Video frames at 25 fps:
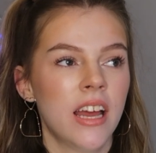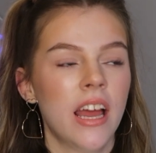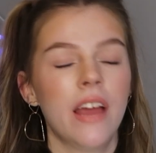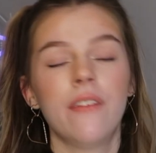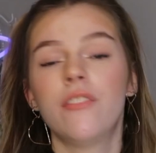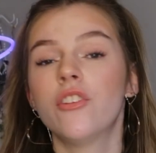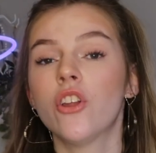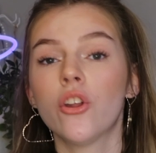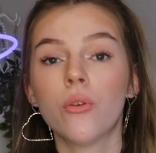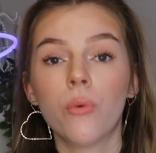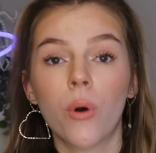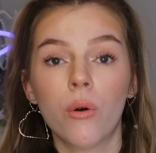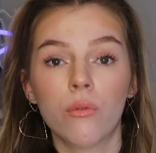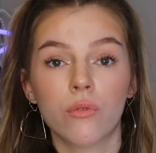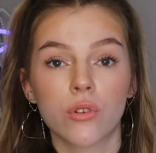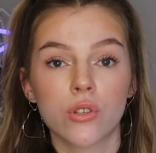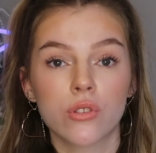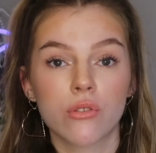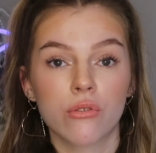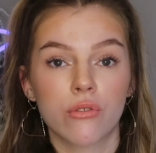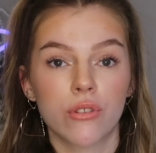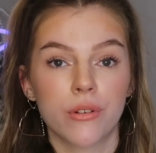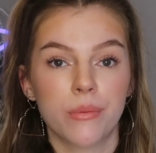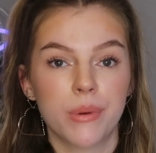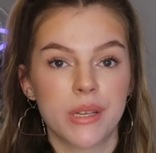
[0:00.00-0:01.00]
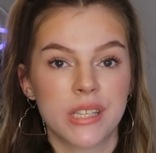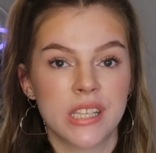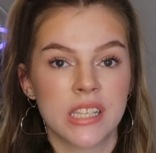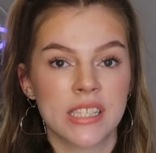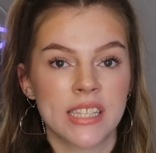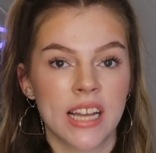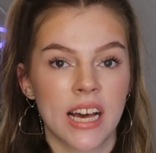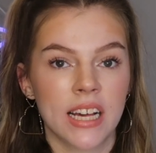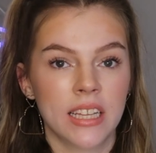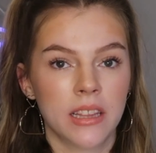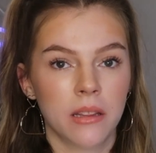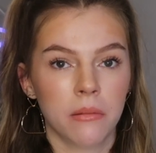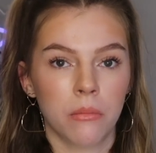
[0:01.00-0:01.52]
if you don't know what Russell Group is, it's
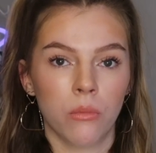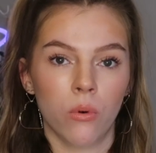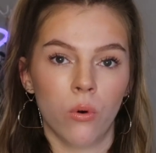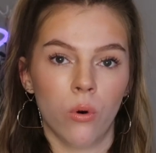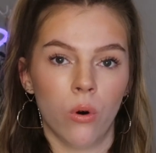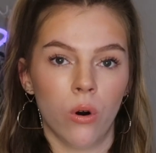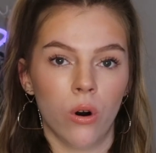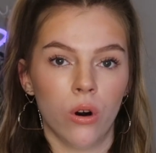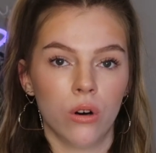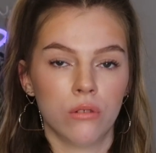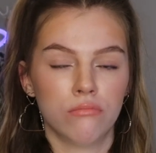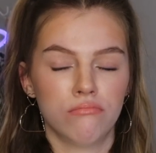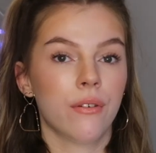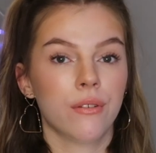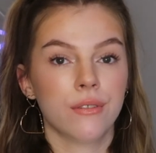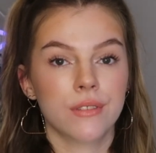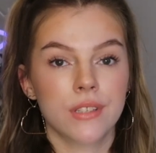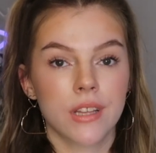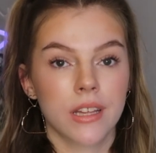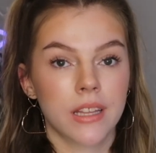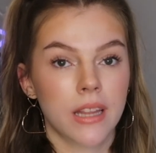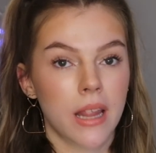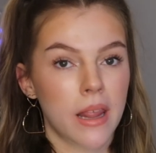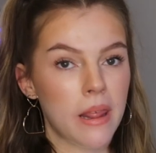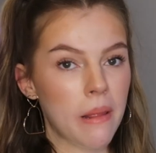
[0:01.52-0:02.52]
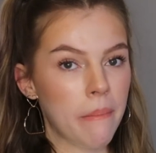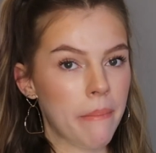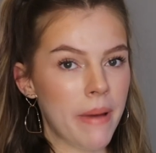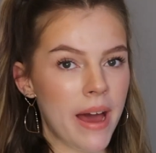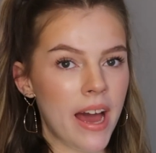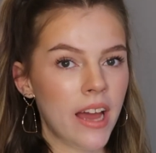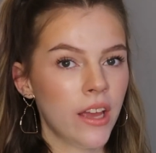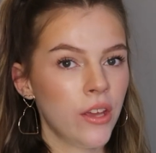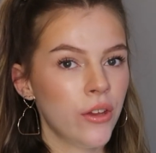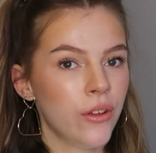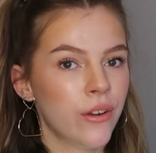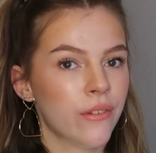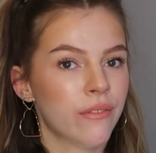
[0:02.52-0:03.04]
like the more, everyone's like the
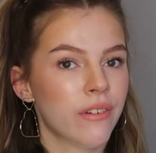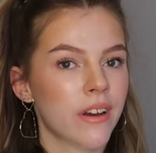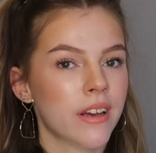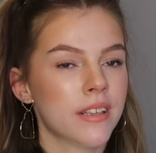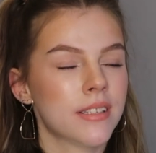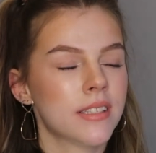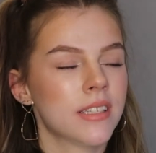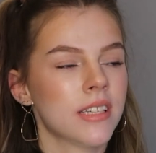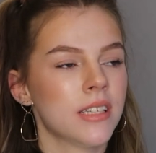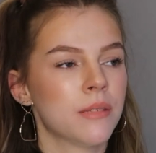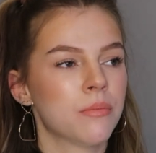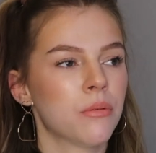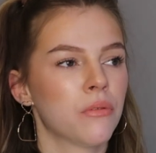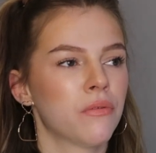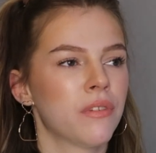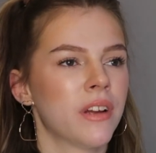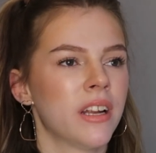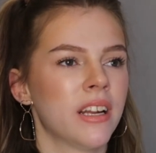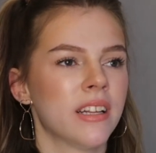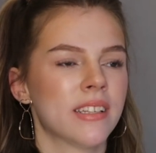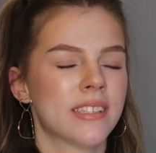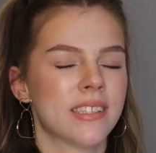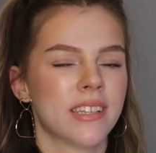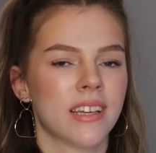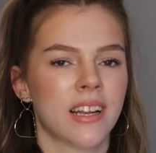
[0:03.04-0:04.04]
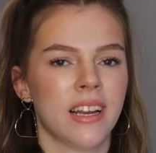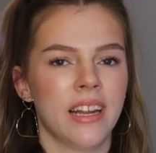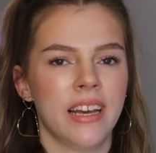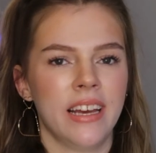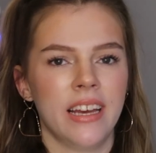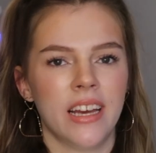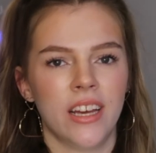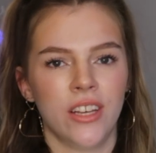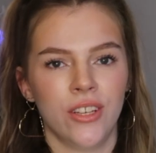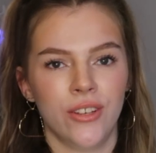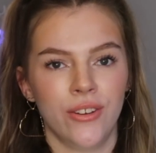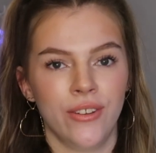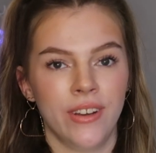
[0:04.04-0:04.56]
better universities, but
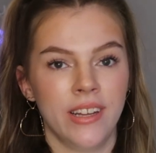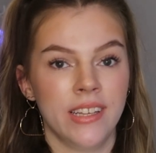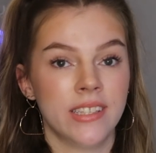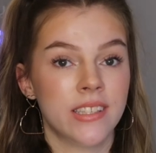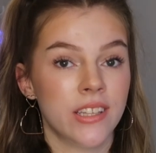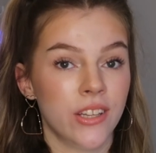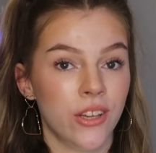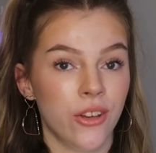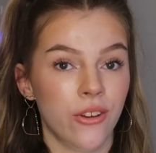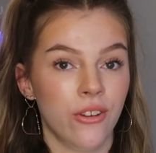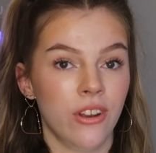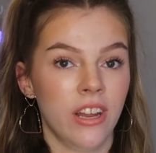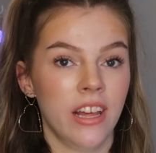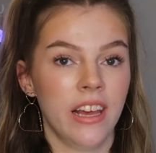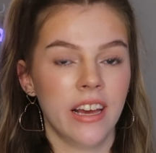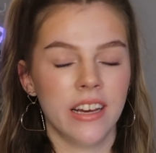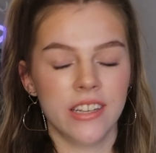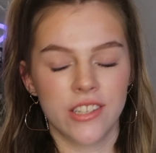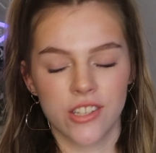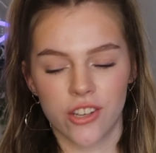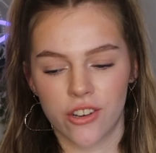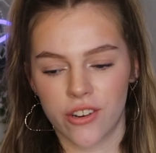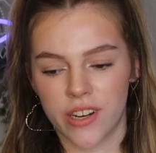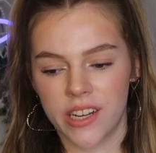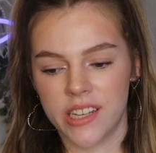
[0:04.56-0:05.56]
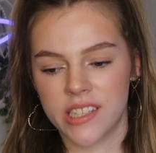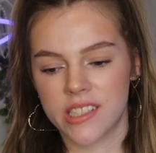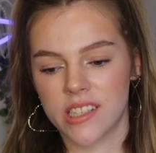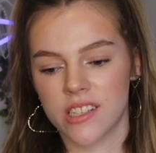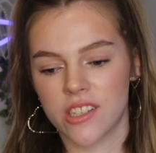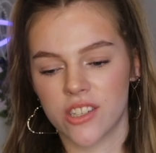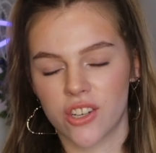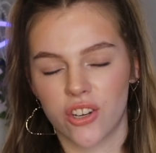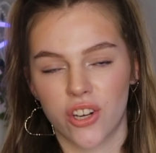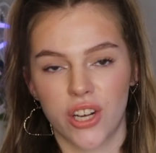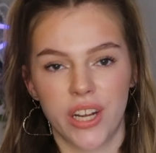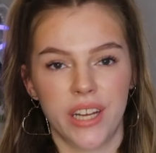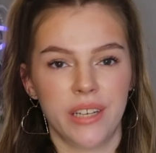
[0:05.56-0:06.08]
realistically a uni is a uni, a degree is a
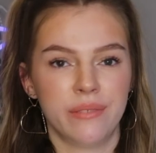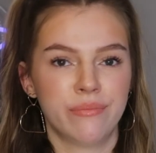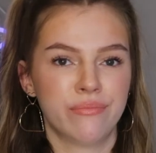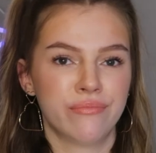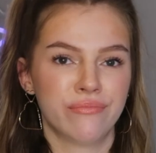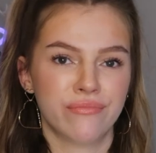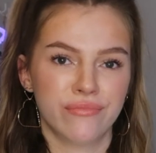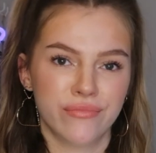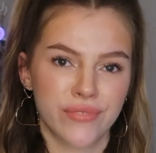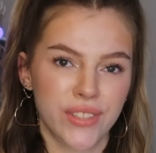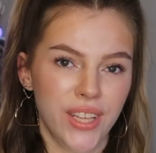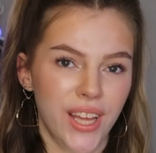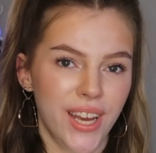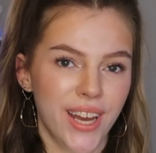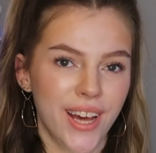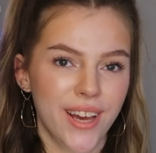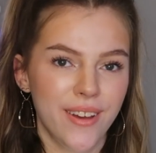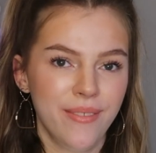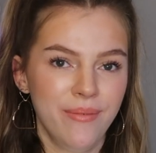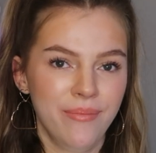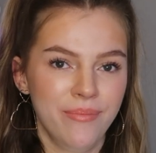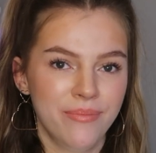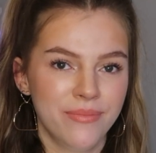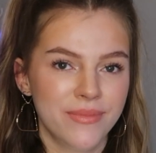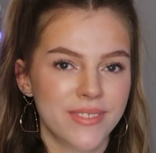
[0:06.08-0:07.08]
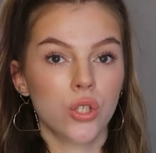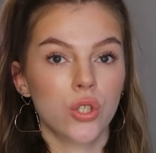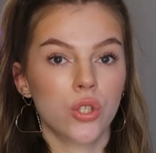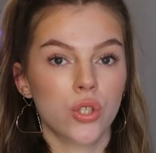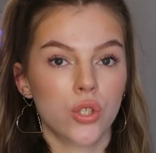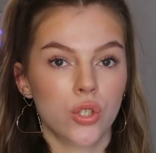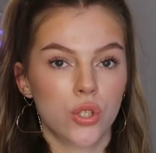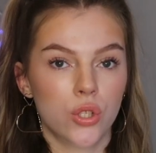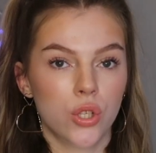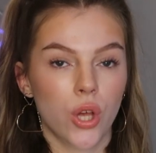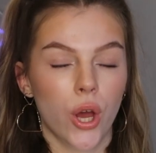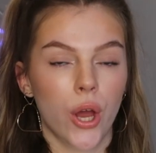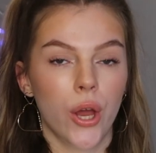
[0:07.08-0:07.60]
degree, you know?
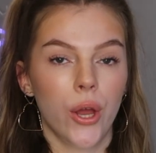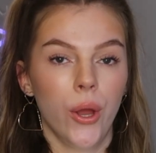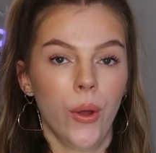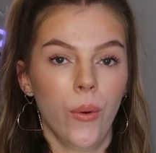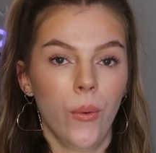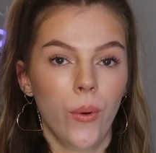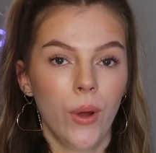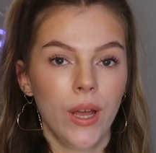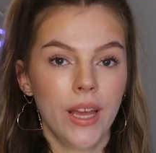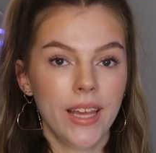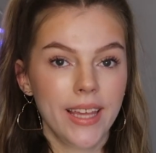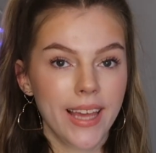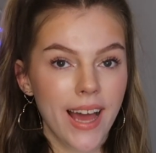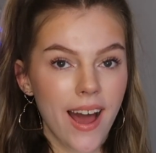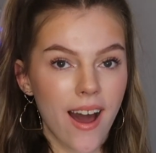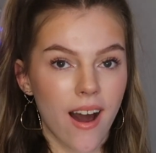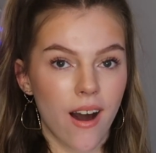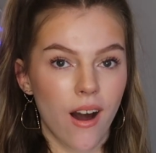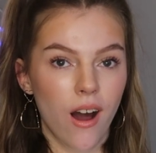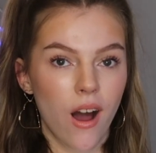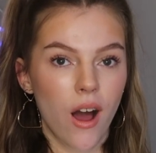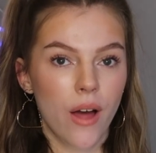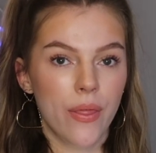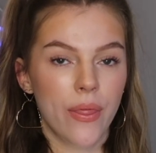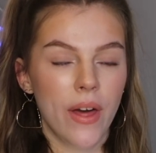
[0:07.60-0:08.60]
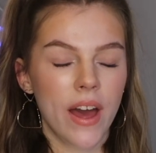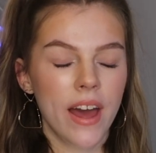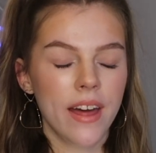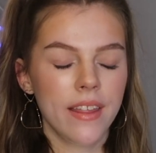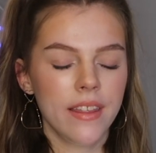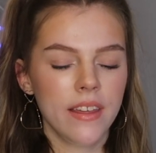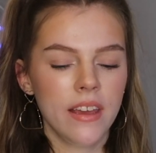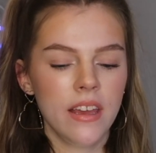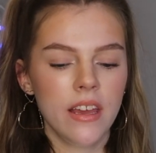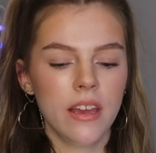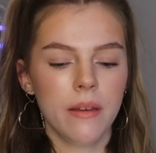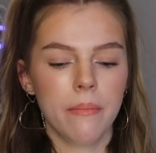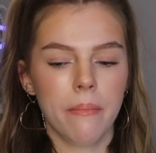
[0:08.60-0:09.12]
So yeah, they're
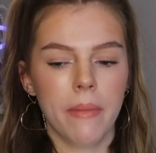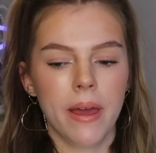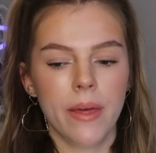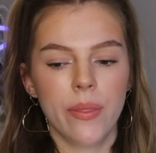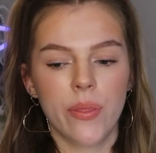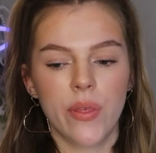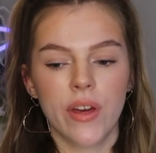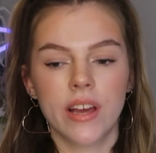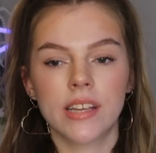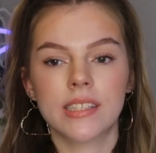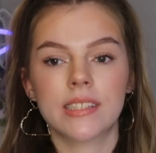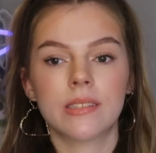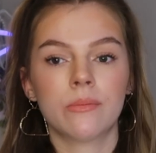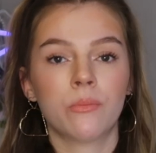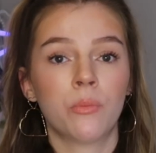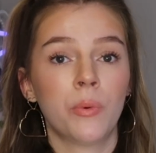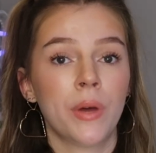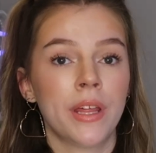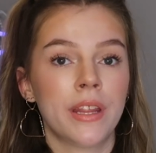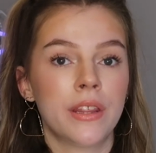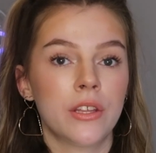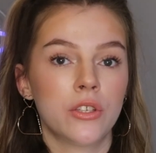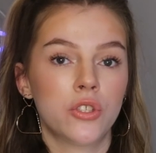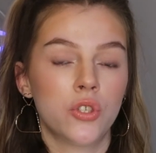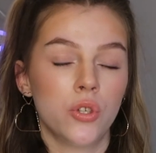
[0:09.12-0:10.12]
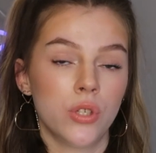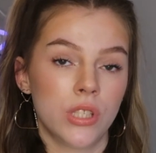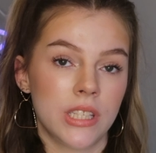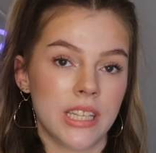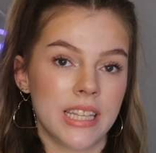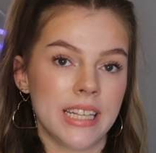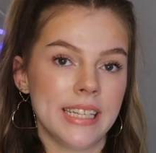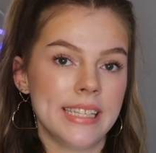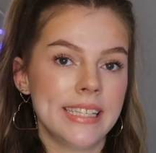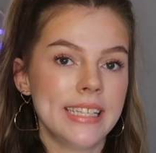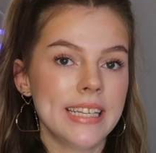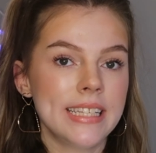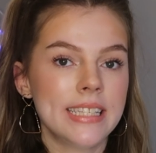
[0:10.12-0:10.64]
the main things with choosing
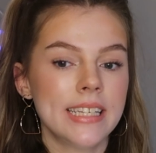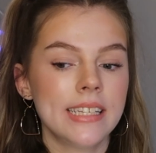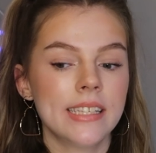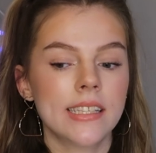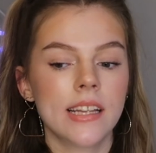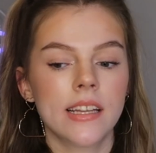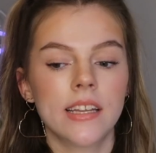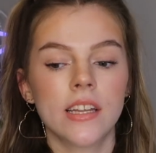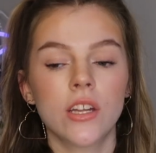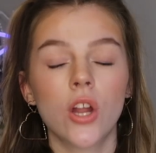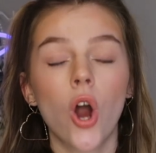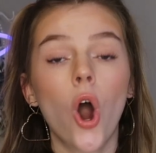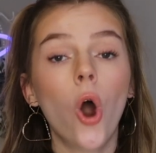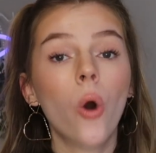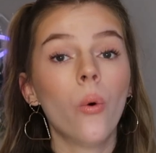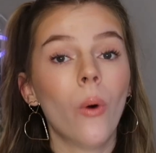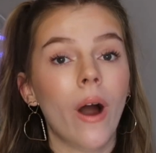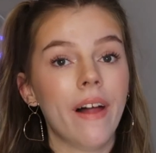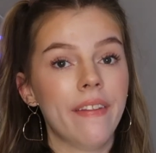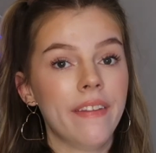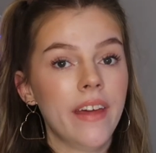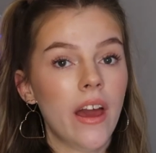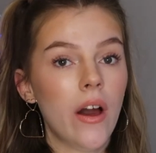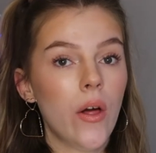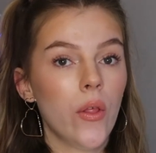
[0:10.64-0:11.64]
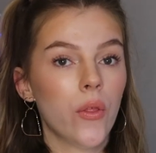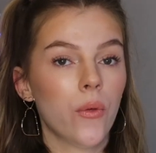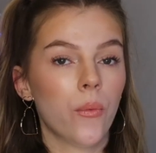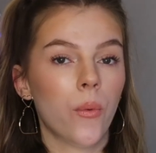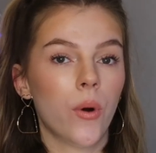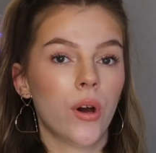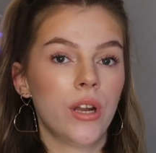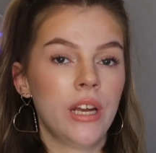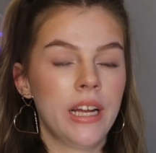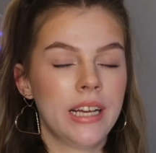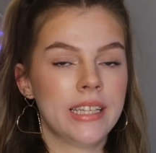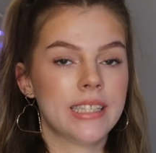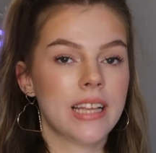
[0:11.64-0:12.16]
the cities I did. Oh, and the other
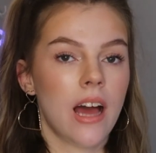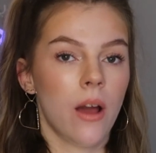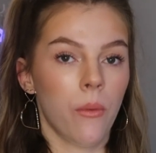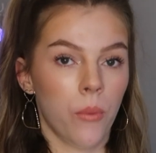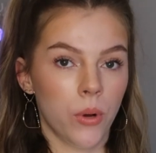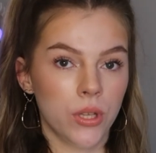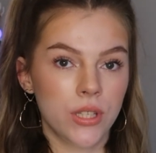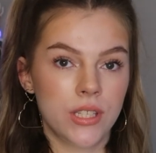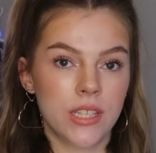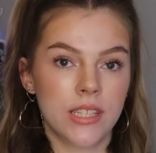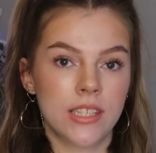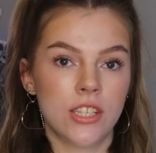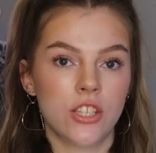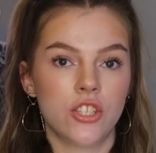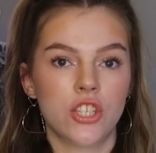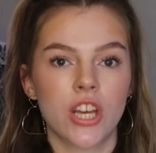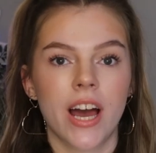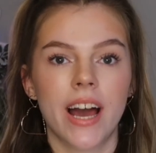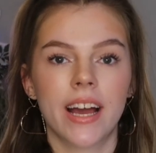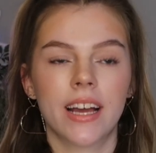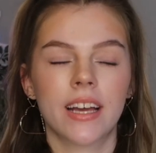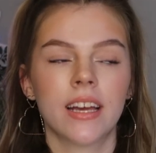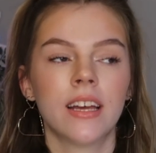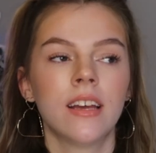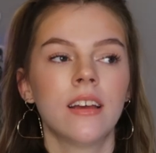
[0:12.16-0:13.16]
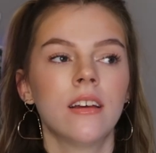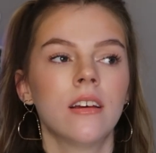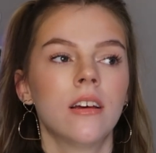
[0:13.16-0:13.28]
one is I wanted to check